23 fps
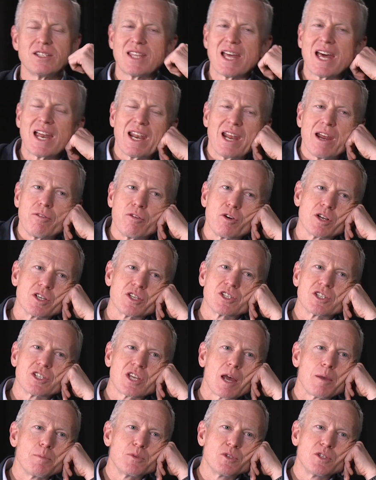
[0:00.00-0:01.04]
that ever a
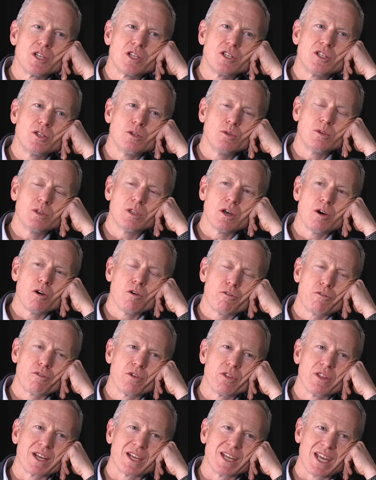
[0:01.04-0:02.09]
substitute, though,
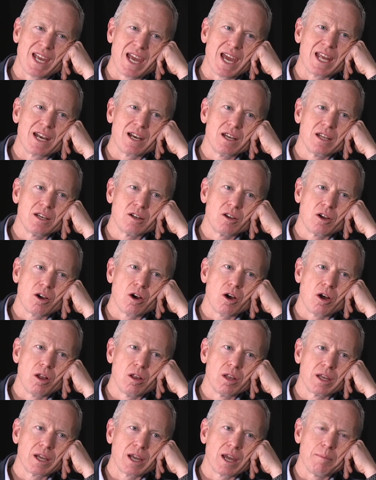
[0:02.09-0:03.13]
for the candidate
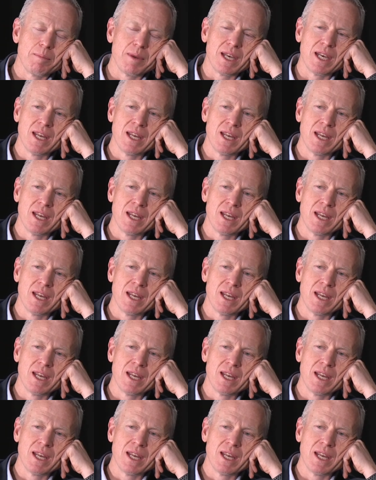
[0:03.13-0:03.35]
calling? I mean,